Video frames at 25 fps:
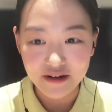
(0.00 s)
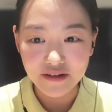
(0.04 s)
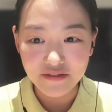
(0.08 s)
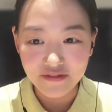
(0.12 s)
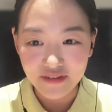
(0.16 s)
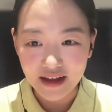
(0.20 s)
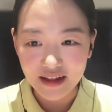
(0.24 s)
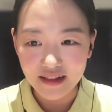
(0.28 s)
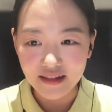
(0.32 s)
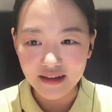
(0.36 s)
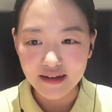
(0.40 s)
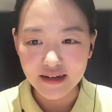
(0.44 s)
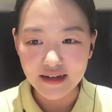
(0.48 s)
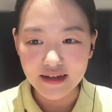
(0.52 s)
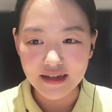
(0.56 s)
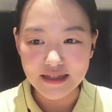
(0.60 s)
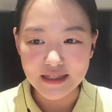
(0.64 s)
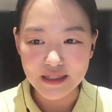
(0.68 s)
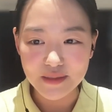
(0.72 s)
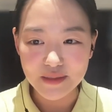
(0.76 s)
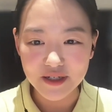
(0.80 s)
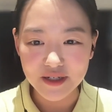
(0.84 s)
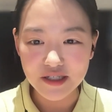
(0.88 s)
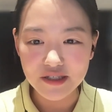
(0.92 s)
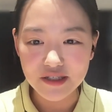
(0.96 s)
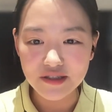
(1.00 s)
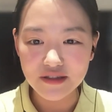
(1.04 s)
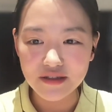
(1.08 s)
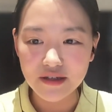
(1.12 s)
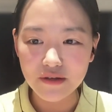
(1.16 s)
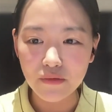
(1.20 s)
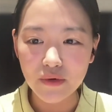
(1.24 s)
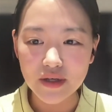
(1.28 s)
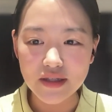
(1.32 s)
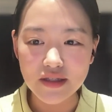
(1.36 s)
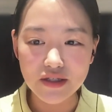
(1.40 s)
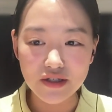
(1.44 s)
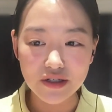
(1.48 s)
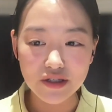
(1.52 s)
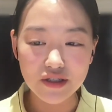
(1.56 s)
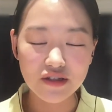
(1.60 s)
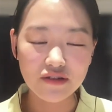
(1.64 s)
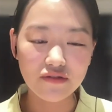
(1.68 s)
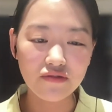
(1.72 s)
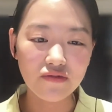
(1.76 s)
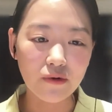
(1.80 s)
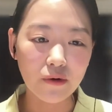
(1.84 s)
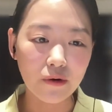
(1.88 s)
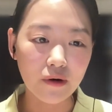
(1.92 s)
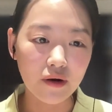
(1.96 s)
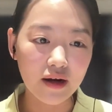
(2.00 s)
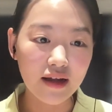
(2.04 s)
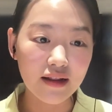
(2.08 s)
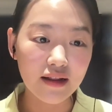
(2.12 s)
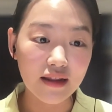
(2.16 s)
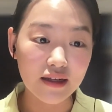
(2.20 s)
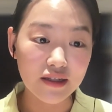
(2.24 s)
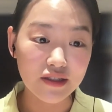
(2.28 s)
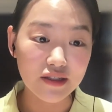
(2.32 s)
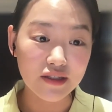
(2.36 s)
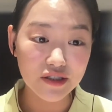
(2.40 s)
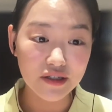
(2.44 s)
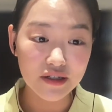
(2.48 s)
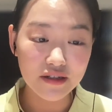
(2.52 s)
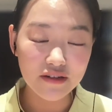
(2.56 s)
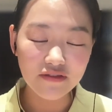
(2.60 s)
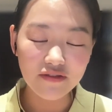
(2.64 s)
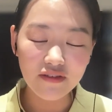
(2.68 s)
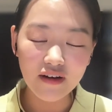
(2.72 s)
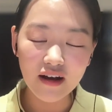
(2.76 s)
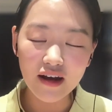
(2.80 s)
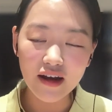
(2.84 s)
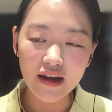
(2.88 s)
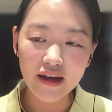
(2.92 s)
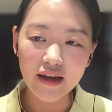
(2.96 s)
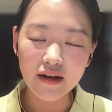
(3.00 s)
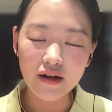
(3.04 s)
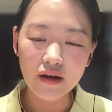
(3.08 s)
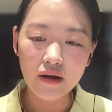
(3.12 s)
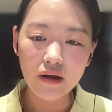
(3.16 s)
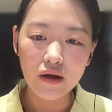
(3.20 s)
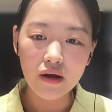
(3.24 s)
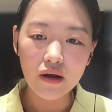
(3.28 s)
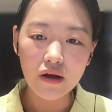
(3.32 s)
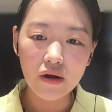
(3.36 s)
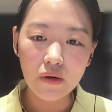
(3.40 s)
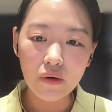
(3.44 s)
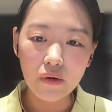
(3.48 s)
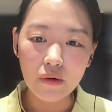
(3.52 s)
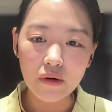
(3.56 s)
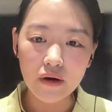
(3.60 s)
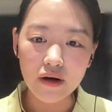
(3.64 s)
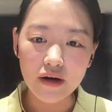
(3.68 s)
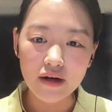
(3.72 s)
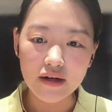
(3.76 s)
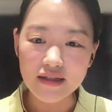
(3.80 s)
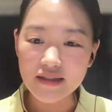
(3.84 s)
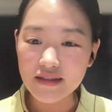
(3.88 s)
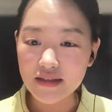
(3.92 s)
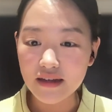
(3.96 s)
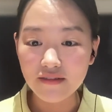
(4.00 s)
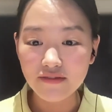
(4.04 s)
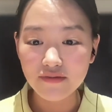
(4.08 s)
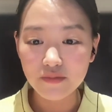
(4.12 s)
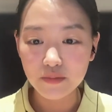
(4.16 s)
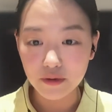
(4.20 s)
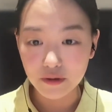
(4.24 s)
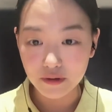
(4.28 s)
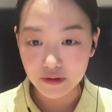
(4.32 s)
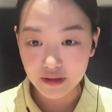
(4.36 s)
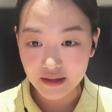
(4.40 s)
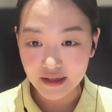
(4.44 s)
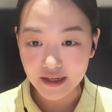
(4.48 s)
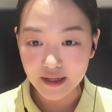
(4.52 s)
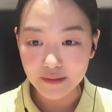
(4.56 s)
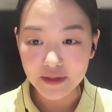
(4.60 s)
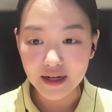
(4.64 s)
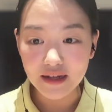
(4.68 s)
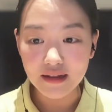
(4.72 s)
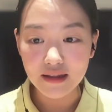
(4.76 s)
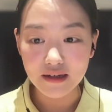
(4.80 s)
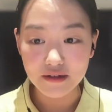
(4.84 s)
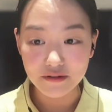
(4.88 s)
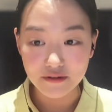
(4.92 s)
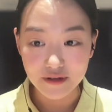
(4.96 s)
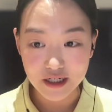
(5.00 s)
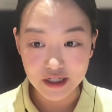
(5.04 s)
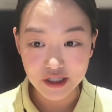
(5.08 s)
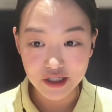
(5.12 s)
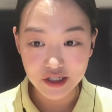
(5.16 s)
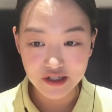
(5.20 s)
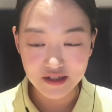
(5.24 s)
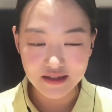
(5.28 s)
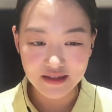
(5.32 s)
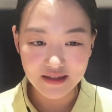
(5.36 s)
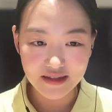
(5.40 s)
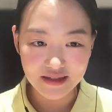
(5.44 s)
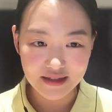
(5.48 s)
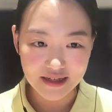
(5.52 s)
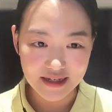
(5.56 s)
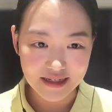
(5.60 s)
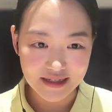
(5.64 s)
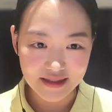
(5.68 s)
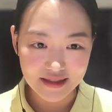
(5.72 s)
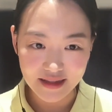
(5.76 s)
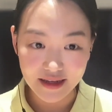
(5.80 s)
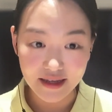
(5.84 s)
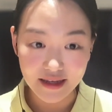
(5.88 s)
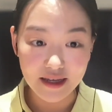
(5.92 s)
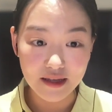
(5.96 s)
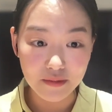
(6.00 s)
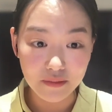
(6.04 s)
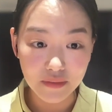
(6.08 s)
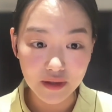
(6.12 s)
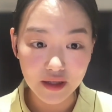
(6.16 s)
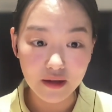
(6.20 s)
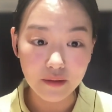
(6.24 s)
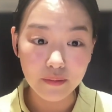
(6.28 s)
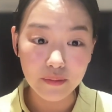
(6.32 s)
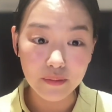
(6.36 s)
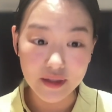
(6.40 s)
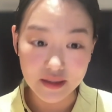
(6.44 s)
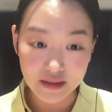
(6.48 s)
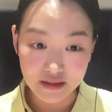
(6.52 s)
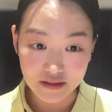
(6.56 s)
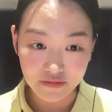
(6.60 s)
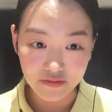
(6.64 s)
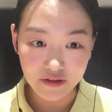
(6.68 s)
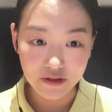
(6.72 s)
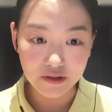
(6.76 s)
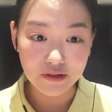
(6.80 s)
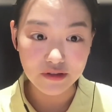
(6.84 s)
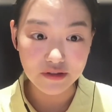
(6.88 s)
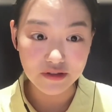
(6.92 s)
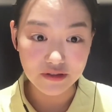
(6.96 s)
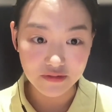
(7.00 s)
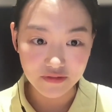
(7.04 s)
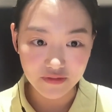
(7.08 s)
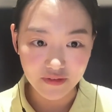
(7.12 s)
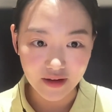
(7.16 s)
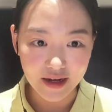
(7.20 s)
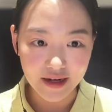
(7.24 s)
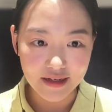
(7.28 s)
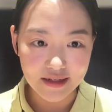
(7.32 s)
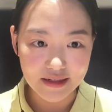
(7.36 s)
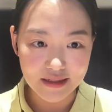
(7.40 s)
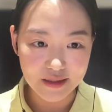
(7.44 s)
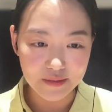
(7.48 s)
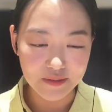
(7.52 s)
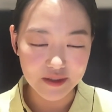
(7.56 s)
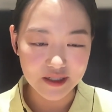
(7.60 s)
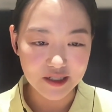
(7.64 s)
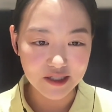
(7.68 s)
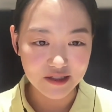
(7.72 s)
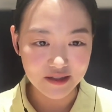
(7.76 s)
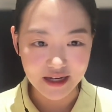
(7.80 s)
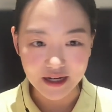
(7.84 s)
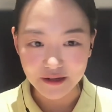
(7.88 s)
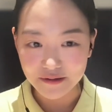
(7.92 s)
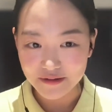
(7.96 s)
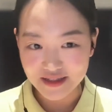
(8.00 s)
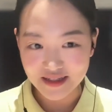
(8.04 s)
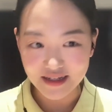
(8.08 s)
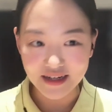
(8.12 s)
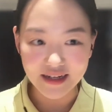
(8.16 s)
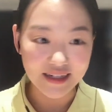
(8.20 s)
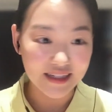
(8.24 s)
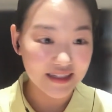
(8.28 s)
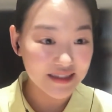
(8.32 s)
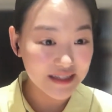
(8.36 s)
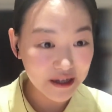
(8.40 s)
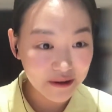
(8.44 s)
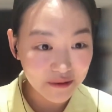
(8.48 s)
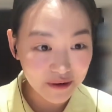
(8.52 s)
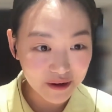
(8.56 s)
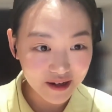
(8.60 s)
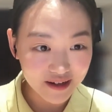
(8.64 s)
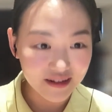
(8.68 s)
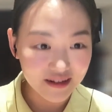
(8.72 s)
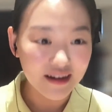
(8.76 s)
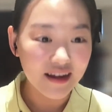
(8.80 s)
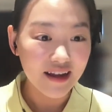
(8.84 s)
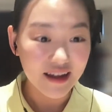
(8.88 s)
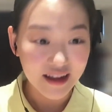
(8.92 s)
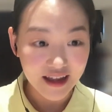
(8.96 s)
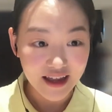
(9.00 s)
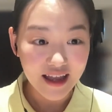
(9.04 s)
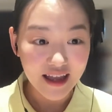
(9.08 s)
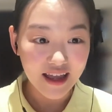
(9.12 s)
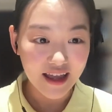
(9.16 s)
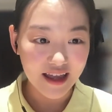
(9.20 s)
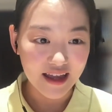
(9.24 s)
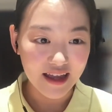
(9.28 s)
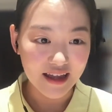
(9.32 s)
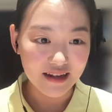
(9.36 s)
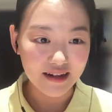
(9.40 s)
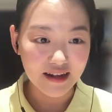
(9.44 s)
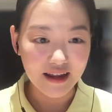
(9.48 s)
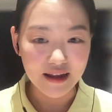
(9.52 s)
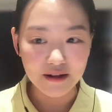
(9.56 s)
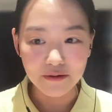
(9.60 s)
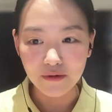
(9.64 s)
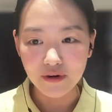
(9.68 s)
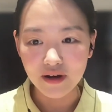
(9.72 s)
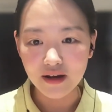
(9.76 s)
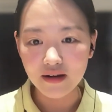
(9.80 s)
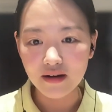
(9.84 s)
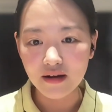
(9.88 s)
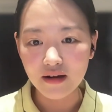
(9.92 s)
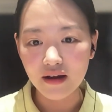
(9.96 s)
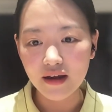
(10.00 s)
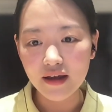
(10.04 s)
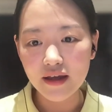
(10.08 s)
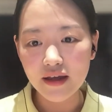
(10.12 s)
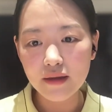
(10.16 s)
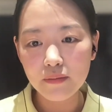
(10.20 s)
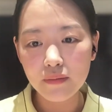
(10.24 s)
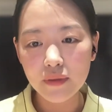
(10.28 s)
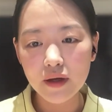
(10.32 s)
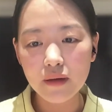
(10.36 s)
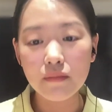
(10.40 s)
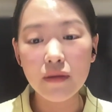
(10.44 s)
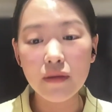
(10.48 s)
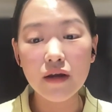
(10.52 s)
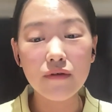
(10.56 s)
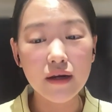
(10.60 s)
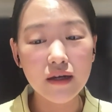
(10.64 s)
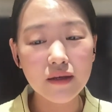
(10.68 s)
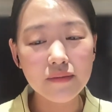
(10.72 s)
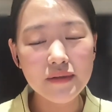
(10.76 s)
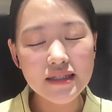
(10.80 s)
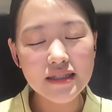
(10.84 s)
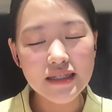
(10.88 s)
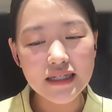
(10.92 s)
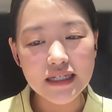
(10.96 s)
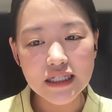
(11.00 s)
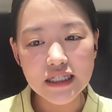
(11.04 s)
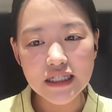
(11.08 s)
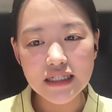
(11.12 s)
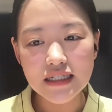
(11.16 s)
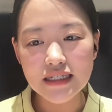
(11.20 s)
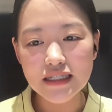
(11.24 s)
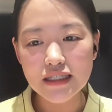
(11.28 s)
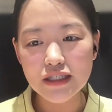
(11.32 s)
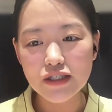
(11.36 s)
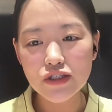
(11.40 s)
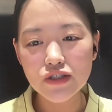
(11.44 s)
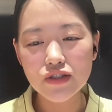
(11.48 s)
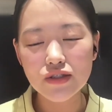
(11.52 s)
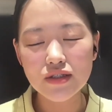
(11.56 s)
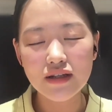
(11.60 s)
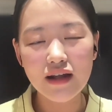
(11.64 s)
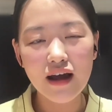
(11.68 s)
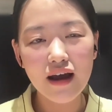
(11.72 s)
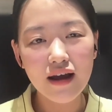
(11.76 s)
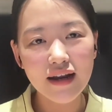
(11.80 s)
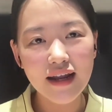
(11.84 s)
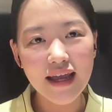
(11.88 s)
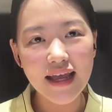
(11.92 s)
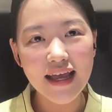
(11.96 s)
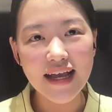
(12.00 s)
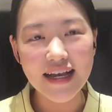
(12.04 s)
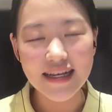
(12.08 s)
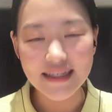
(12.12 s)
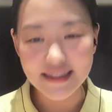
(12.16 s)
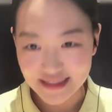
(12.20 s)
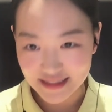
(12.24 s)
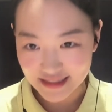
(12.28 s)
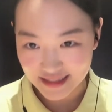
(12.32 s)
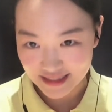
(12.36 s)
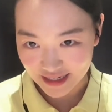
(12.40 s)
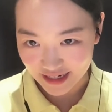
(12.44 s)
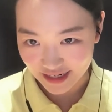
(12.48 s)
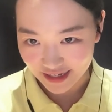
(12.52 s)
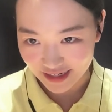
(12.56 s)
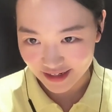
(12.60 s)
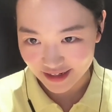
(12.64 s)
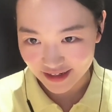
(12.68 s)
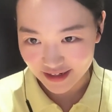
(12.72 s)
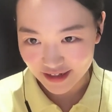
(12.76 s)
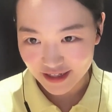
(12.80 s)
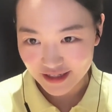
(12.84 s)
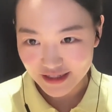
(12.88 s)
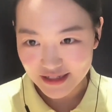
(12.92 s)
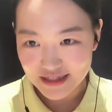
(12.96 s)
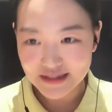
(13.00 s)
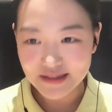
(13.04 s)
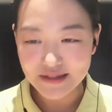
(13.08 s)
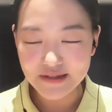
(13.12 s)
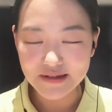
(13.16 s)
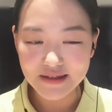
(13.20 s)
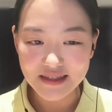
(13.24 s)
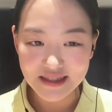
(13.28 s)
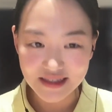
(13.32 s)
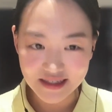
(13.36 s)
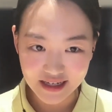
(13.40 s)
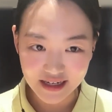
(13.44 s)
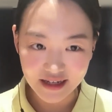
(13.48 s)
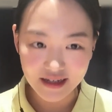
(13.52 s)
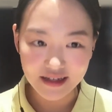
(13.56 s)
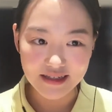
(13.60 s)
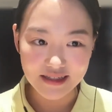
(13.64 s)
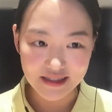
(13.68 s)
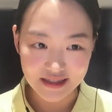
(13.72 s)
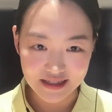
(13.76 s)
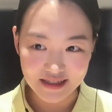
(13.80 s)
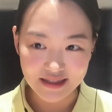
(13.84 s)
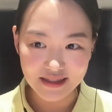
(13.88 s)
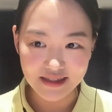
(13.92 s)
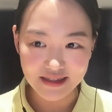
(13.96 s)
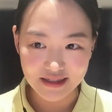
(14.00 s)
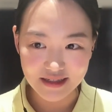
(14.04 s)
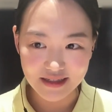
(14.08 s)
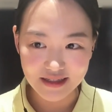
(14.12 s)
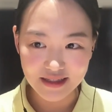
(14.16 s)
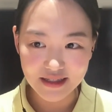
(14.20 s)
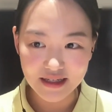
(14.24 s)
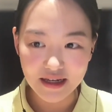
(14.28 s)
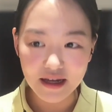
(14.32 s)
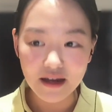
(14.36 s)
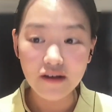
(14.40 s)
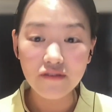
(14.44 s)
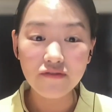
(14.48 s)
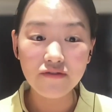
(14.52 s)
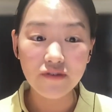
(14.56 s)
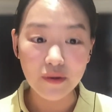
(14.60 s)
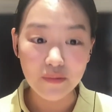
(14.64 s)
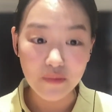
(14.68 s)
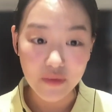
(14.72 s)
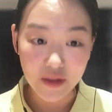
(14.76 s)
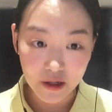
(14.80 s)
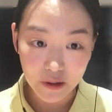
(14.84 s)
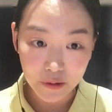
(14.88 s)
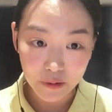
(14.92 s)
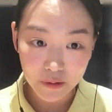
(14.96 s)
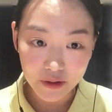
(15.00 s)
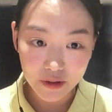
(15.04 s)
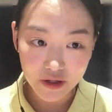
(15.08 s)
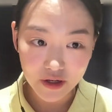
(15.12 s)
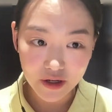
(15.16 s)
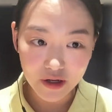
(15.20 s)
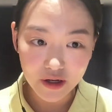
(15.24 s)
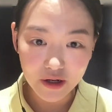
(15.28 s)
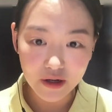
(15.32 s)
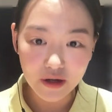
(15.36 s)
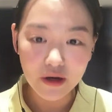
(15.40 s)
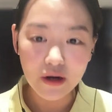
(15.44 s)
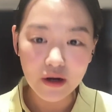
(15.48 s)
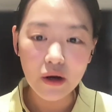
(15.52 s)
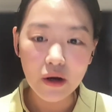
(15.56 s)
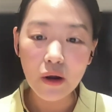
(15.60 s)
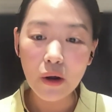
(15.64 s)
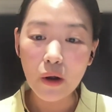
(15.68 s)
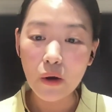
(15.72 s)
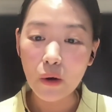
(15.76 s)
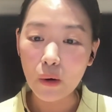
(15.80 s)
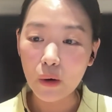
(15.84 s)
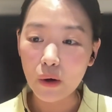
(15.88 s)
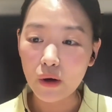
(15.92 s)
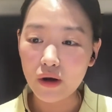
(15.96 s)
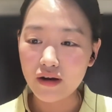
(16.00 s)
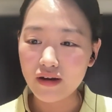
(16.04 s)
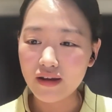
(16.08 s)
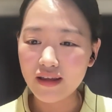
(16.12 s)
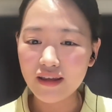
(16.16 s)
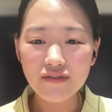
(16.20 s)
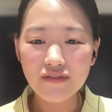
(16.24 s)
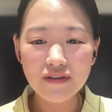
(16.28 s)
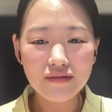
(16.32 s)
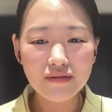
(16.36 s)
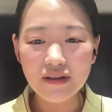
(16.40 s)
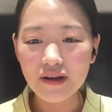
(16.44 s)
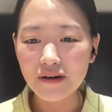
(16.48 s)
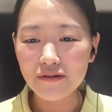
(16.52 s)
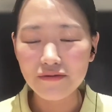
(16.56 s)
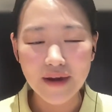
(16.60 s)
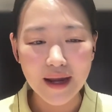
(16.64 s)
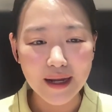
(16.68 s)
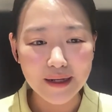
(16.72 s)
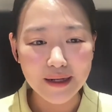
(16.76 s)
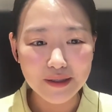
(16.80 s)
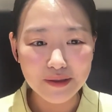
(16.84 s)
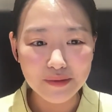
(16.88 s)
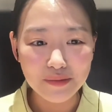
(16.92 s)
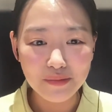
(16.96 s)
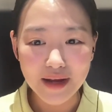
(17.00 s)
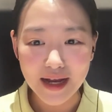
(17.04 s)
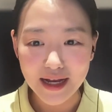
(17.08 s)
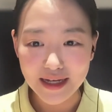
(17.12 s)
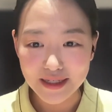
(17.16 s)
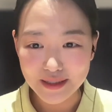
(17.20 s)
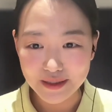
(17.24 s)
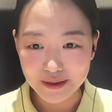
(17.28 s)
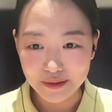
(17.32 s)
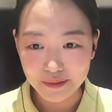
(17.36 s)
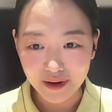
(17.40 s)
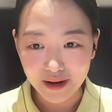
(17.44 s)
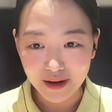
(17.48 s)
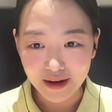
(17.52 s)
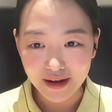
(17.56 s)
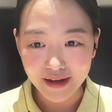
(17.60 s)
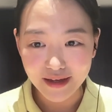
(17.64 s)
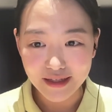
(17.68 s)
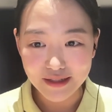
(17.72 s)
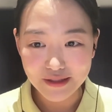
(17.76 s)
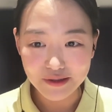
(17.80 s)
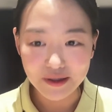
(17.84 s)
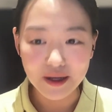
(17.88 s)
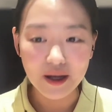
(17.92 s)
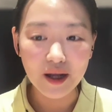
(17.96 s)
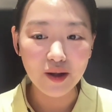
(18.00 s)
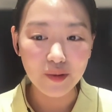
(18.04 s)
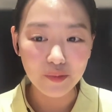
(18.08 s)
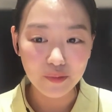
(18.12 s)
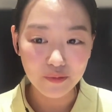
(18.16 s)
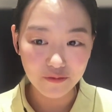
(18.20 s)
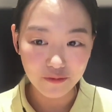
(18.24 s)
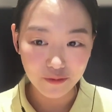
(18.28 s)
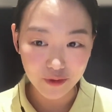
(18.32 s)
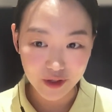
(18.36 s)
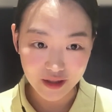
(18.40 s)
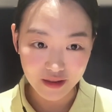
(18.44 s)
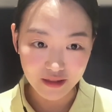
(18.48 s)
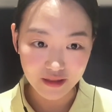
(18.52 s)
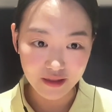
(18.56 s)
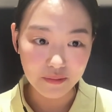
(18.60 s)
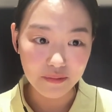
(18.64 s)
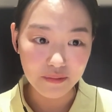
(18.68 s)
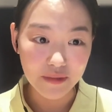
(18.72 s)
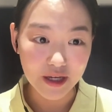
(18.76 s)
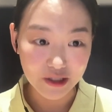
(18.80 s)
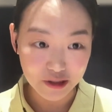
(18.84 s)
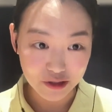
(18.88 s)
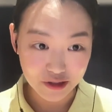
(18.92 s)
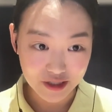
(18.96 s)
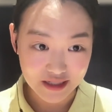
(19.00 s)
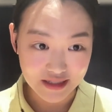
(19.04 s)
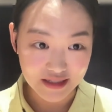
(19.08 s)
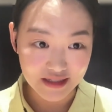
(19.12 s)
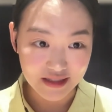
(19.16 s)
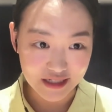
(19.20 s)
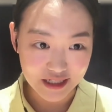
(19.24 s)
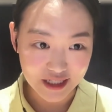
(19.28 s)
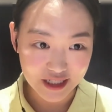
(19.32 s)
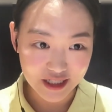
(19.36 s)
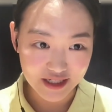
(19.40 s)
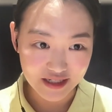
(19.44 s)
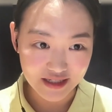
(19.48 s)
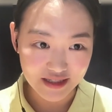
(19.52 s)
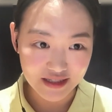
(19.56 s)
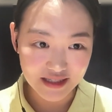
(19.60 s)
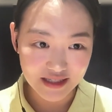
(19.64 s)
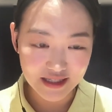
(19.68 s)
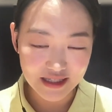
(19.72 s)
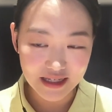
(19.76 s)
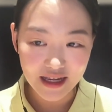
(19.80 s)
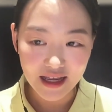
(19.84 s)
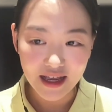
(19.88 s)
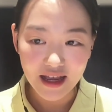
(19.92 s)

valid, especially when searching for halal certified or self proclaimed halal restaurants, as they can be a bit difficult to find, especially outside Itaewon and whatnot. But my recommendation is to not hesitate to seek assistance from the owner or even a random passerby to help with the menu translations.